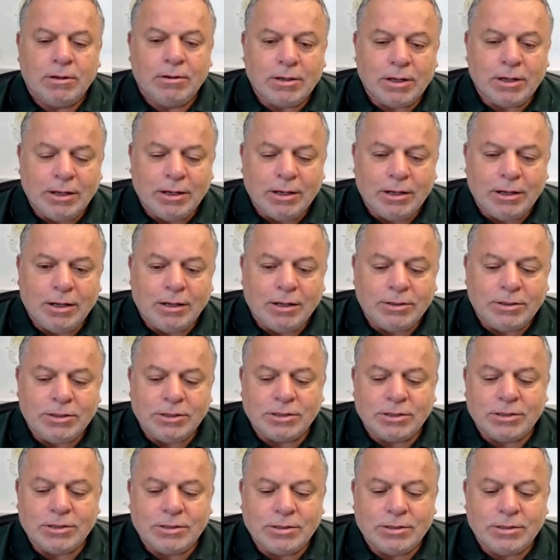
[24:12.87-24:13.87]
Okay, I'll
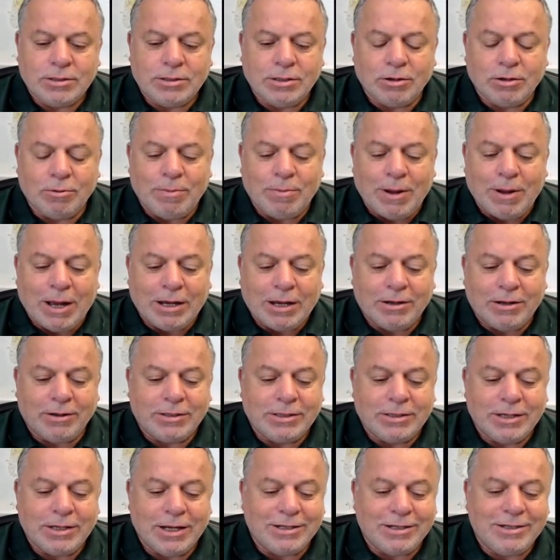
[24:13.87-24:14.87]
just go back a
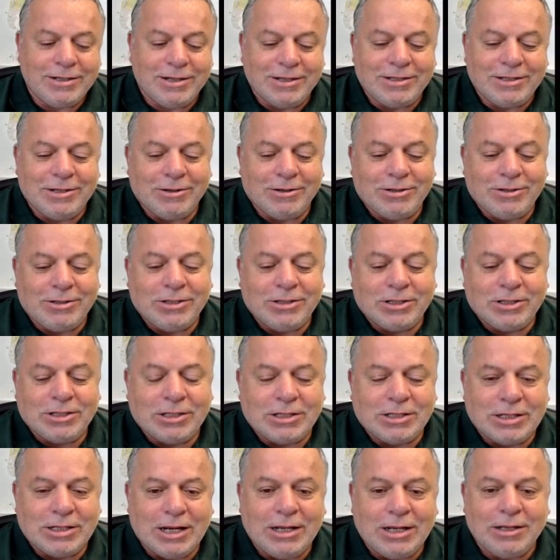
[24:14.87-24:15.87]
sentence. So it's just
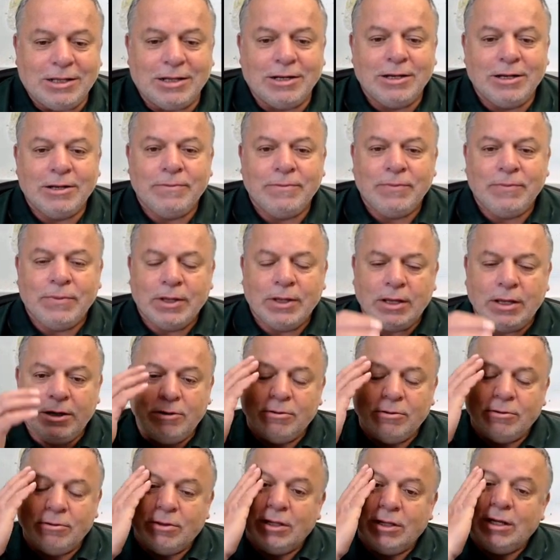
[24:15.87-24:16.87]
to say that
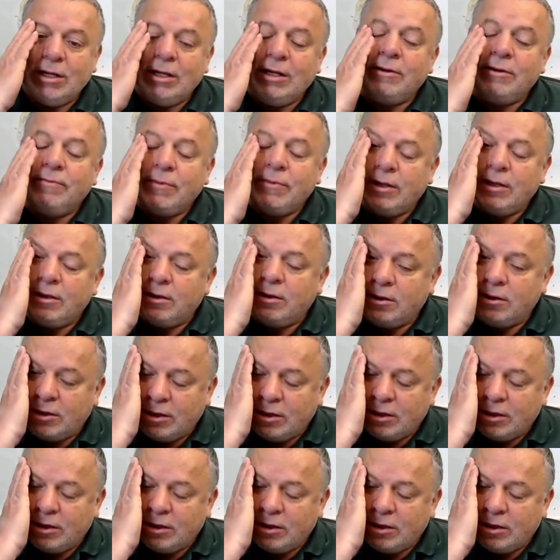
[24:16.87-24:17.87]
the
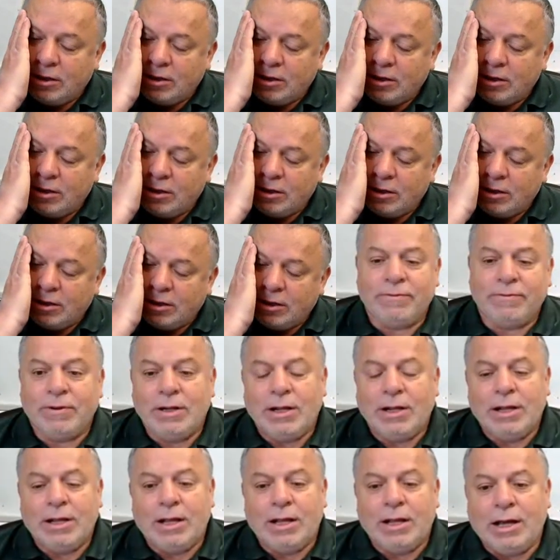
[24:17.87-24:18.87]
diversity of
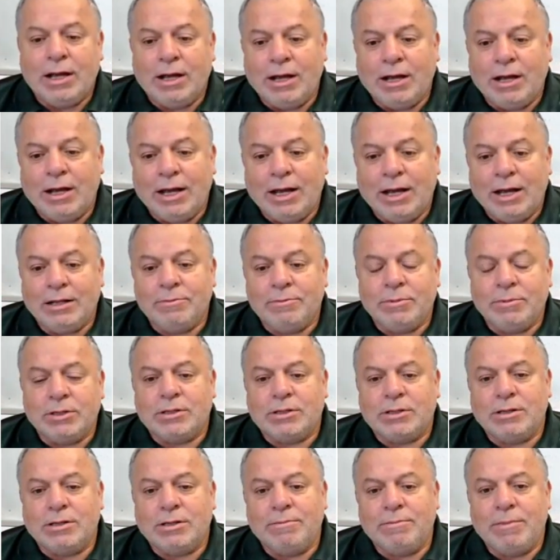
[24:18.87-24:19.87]

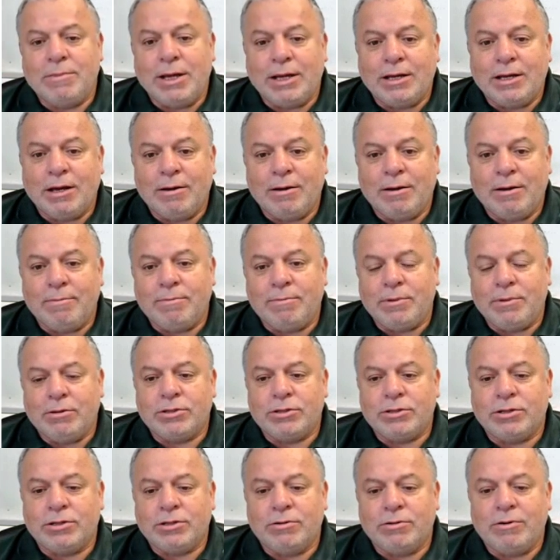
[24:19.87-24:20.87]
elements that make up the
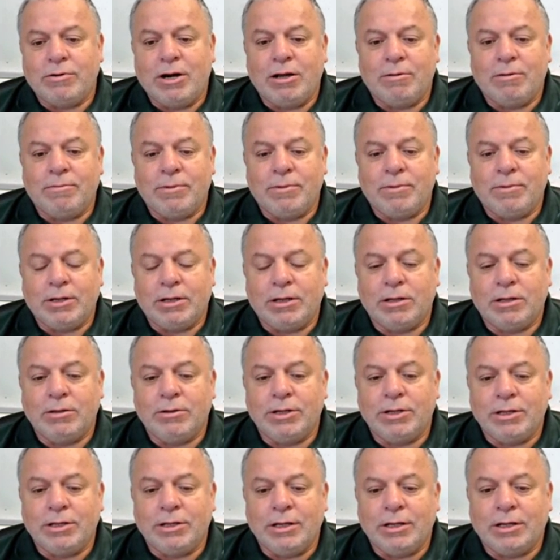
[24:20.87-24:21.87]
ocean realm,
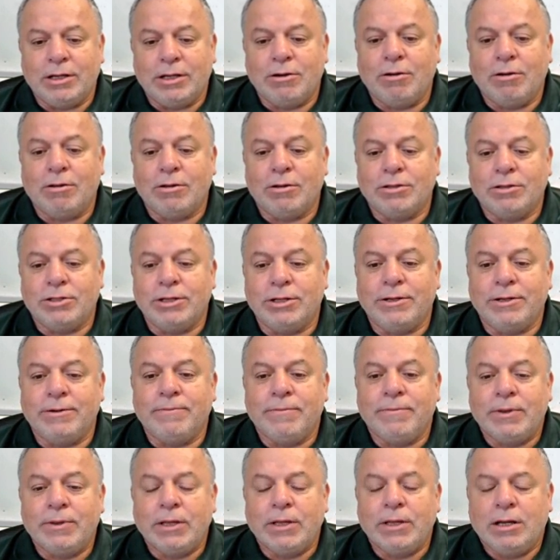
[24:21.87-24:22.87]
including the
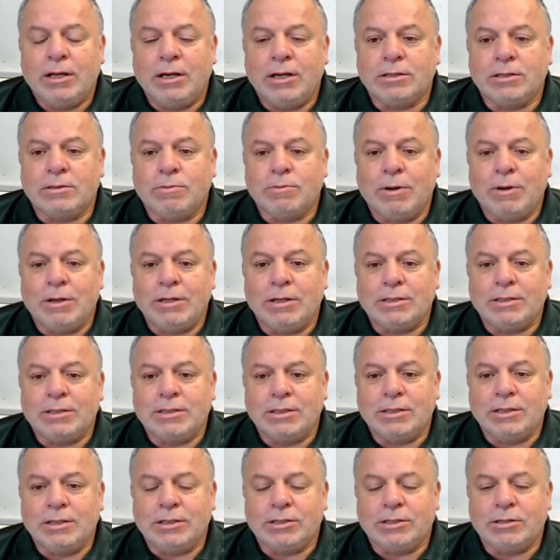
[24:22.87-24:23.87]
ecology, as well
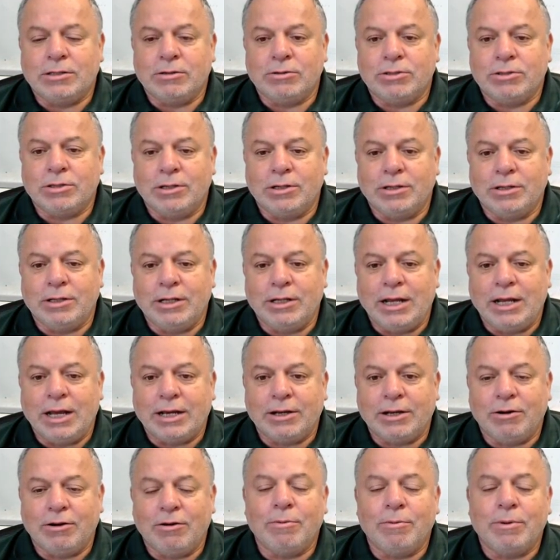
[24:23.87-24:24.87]
as the social and the
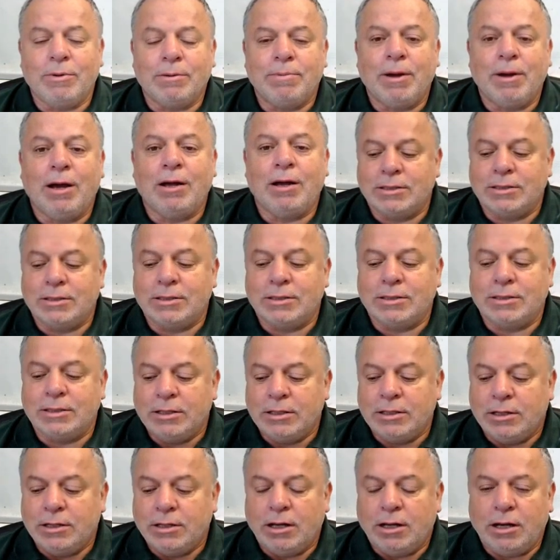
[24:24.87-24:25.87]
economic
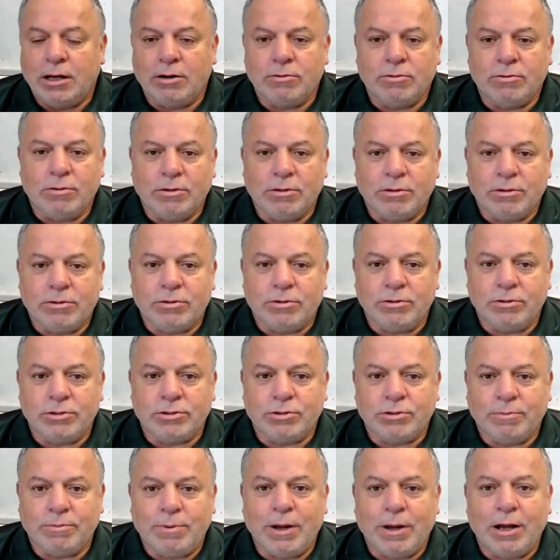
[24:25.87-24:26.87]
parts, are all
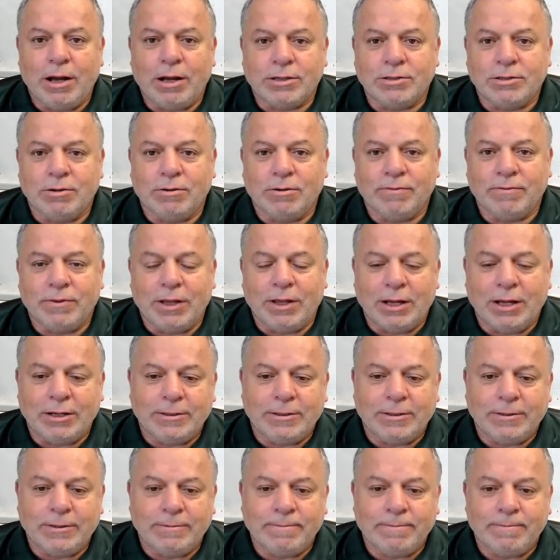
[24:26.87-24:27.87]
crucial parts of
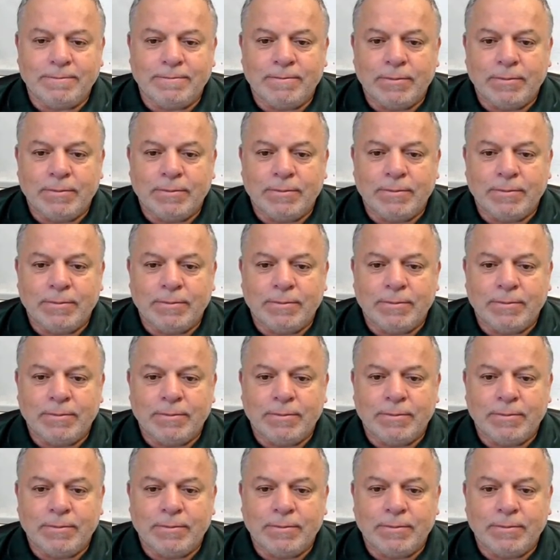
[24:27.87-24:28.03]
that.